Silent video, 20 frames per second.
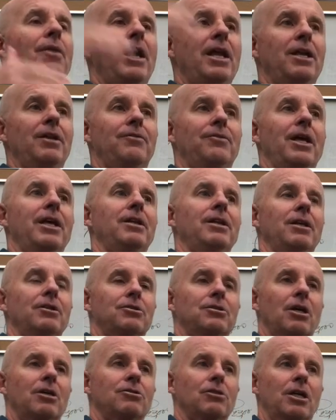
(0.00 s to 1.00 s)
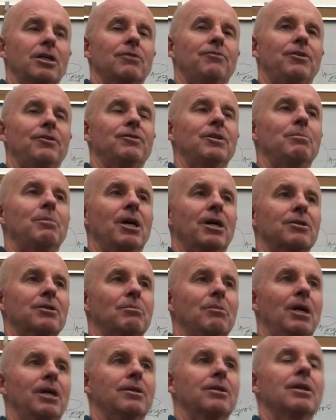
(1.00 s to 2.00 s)
then they start charging $50 a
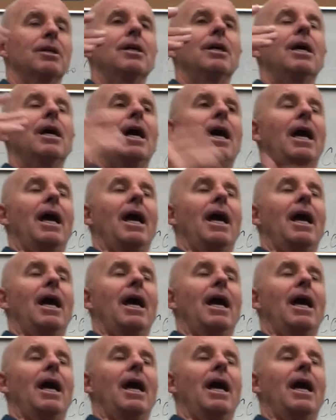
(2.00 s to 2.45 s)
month. Okay.